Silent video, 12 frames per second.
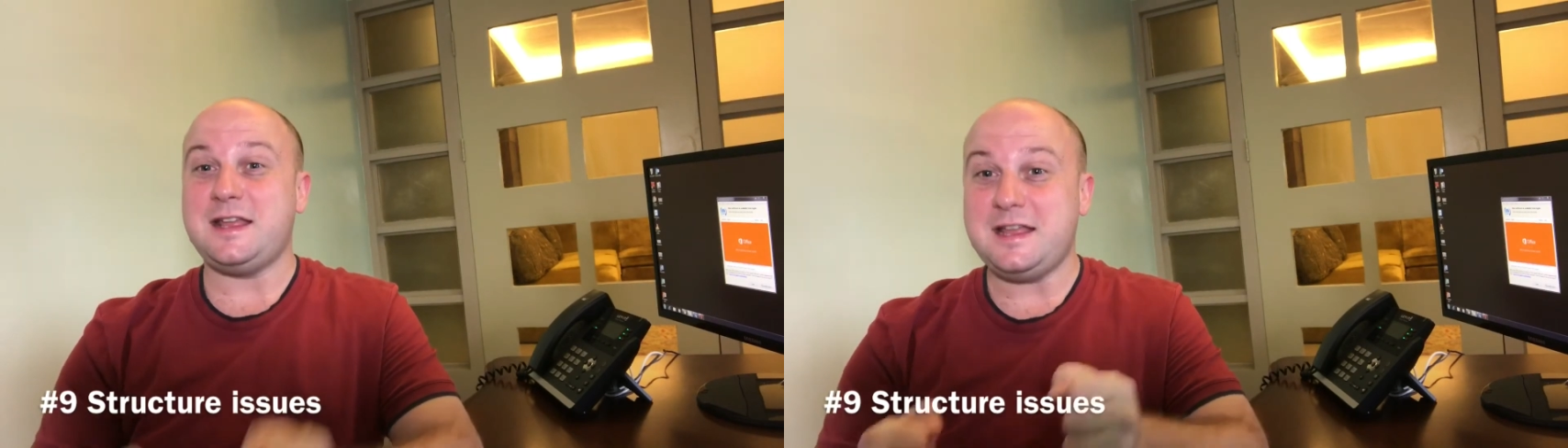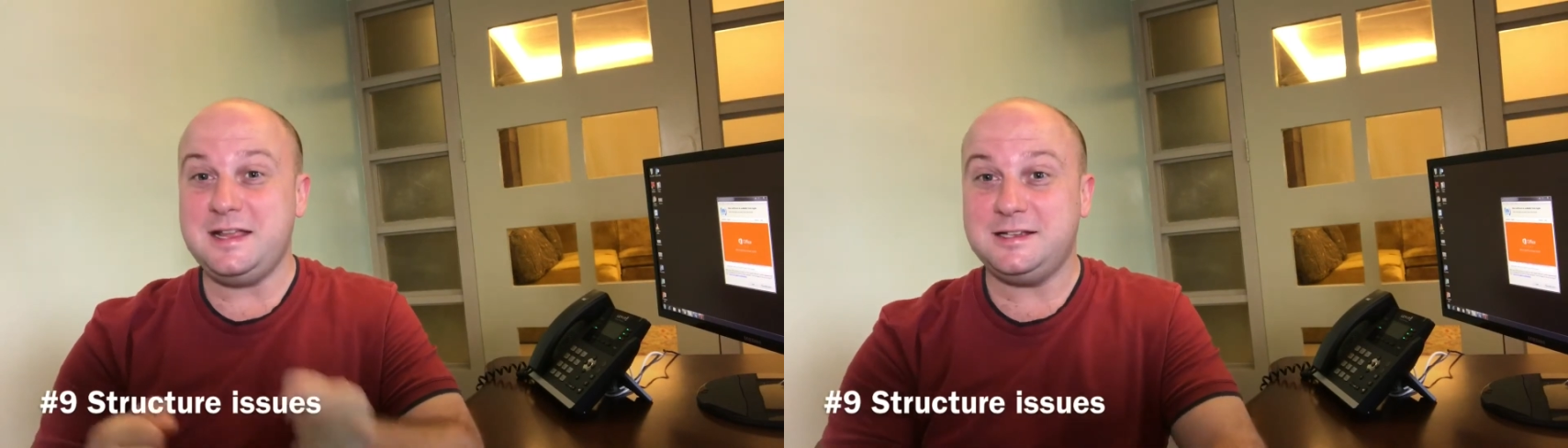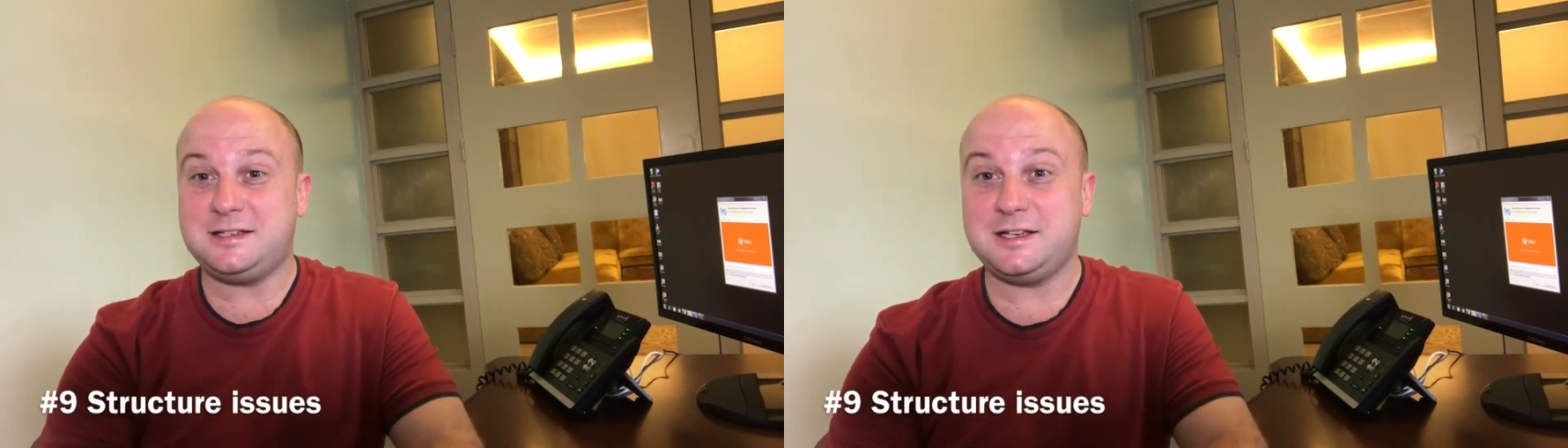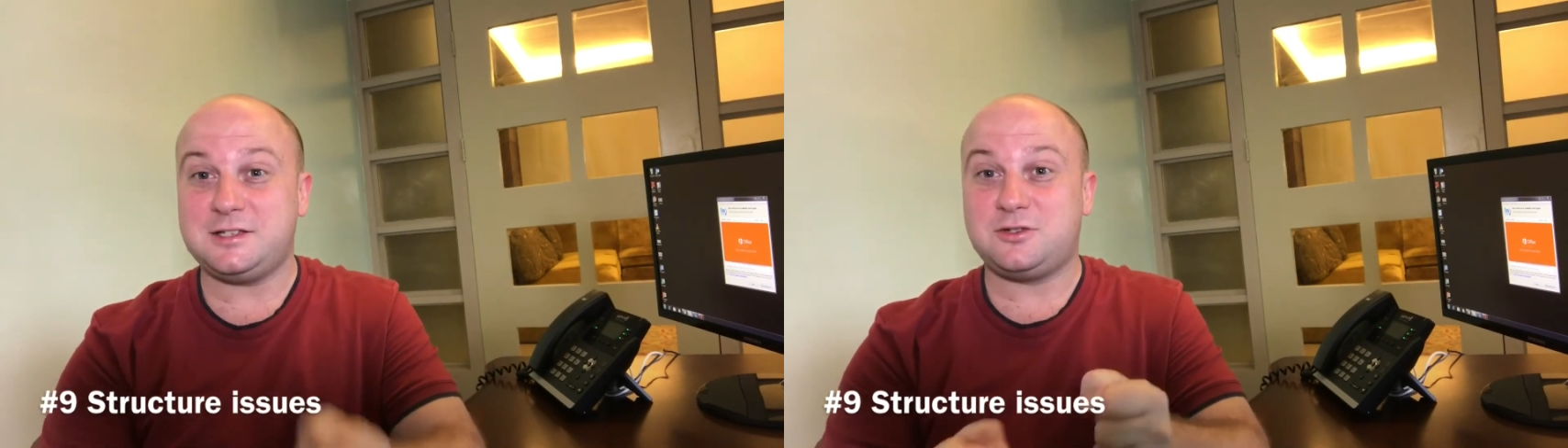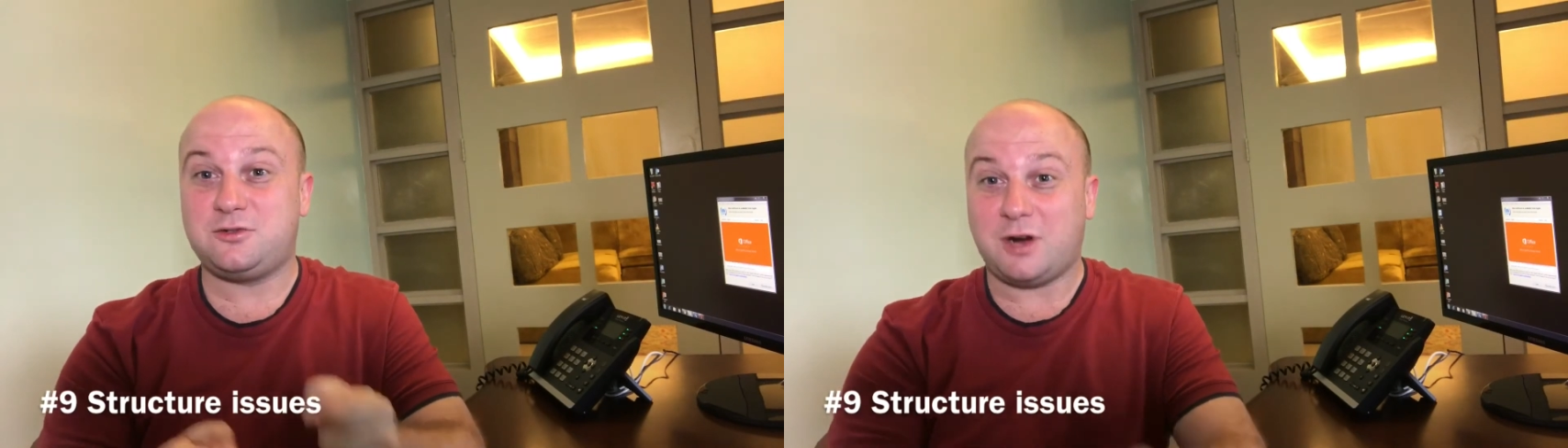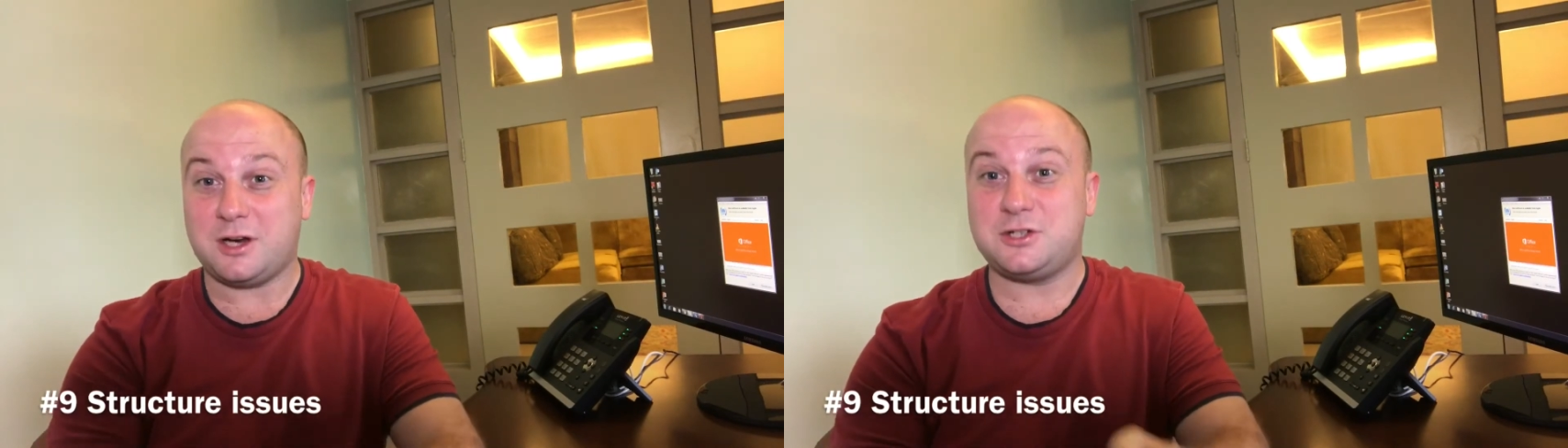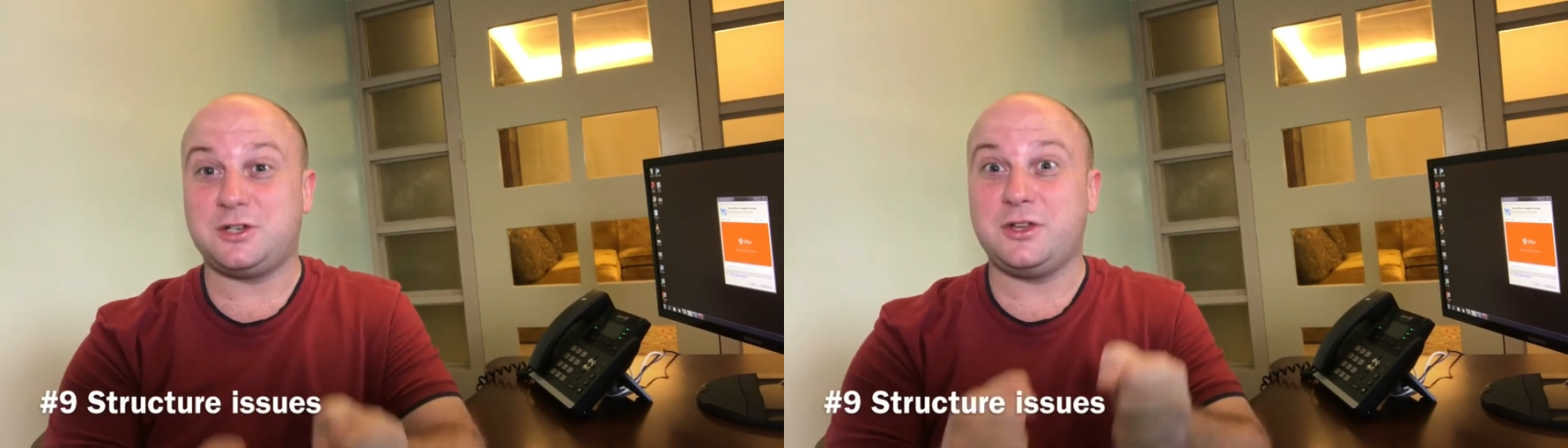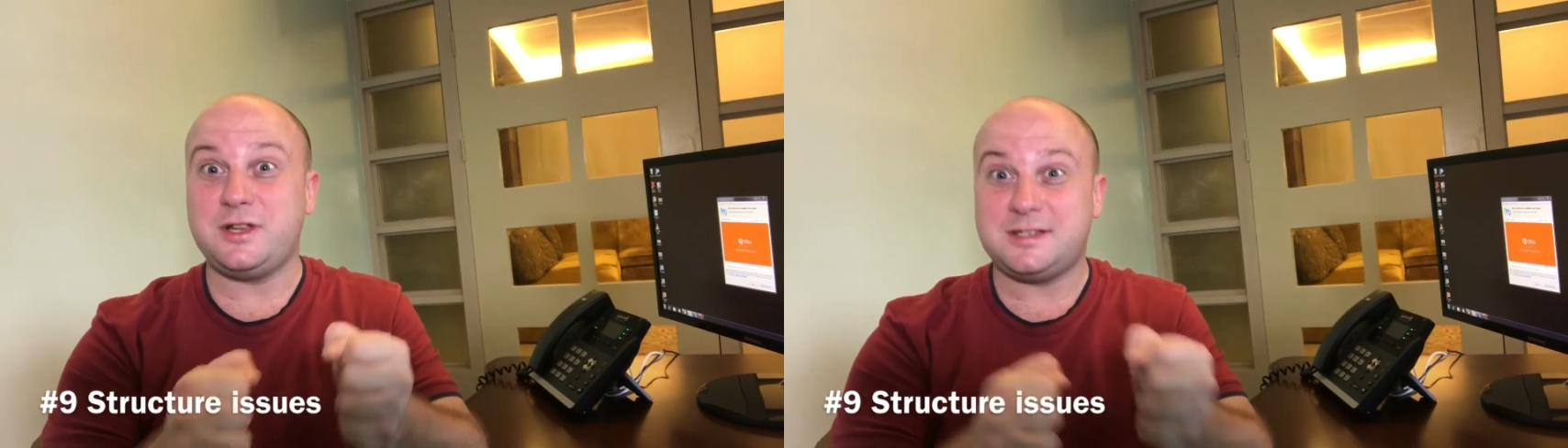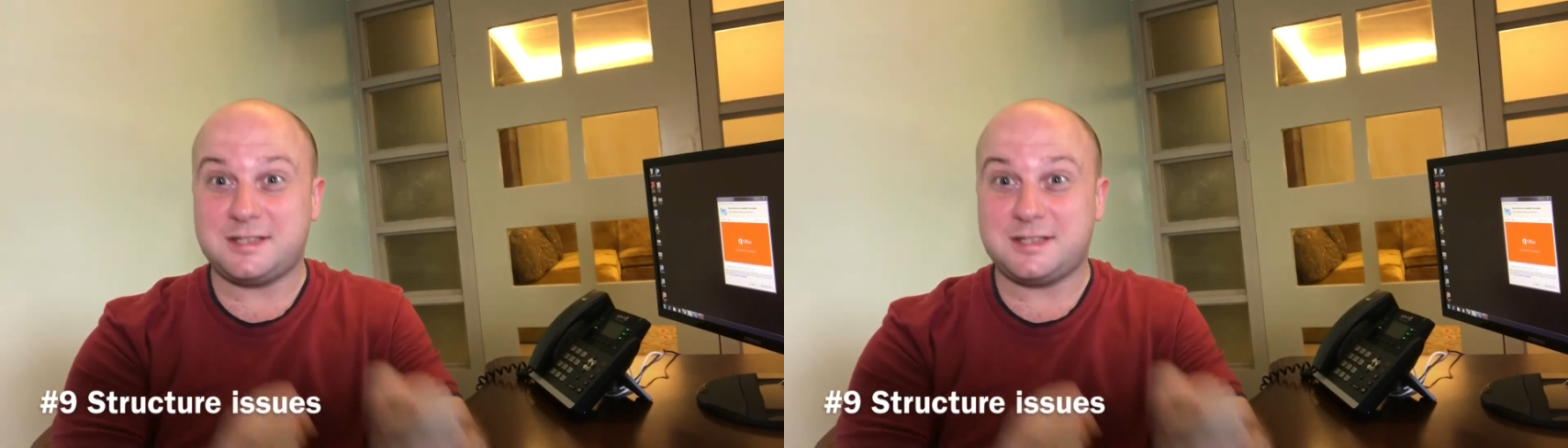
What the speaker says: is it structurally